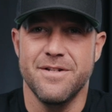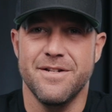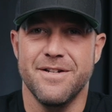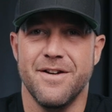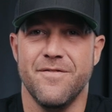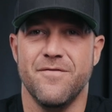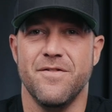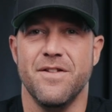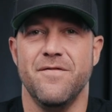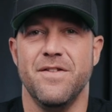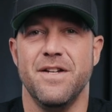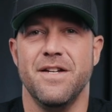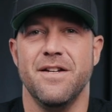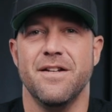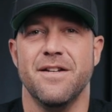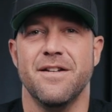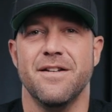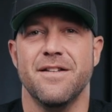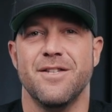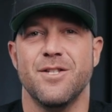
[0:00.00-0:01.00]
of Living
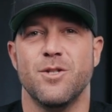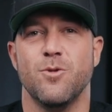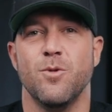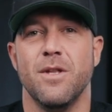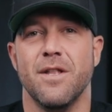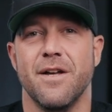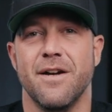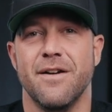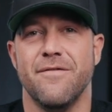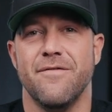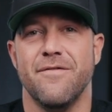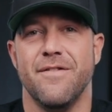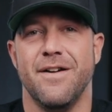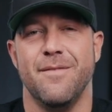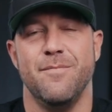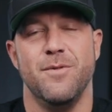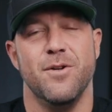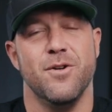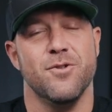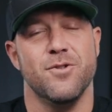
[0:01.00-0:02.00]
the Sweet Life. I'm
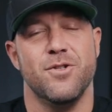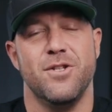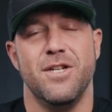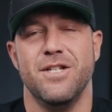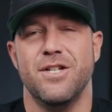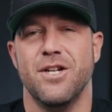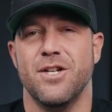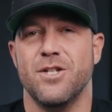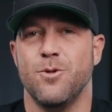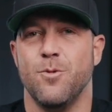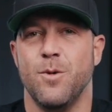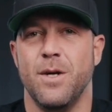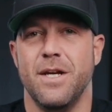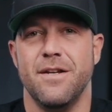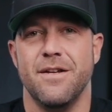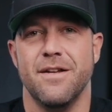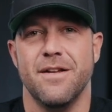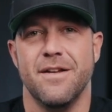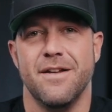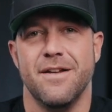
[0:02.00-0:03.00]
your host, TJ
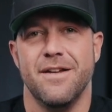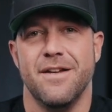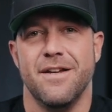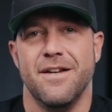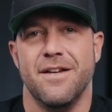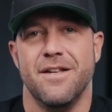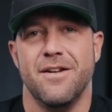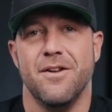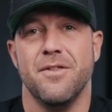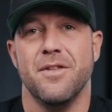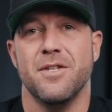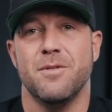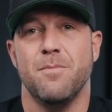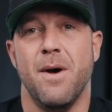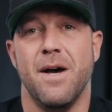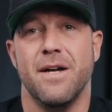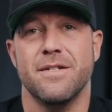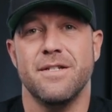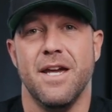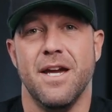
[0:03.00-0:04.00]
Sweet, and on this
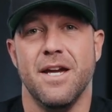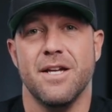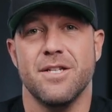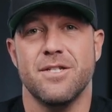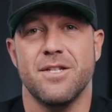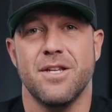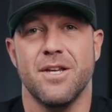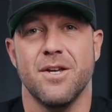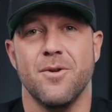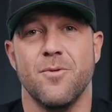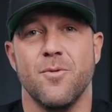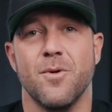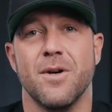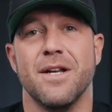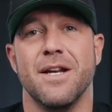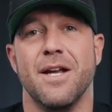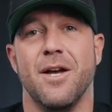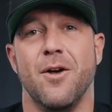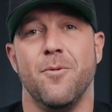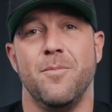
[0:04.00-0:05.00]
podcast, we're going
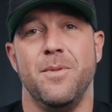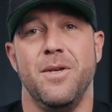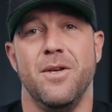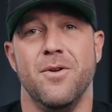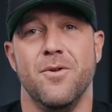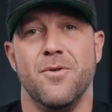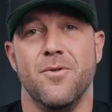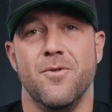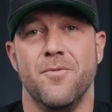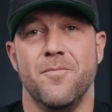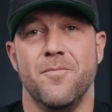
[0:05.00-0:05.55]
to help you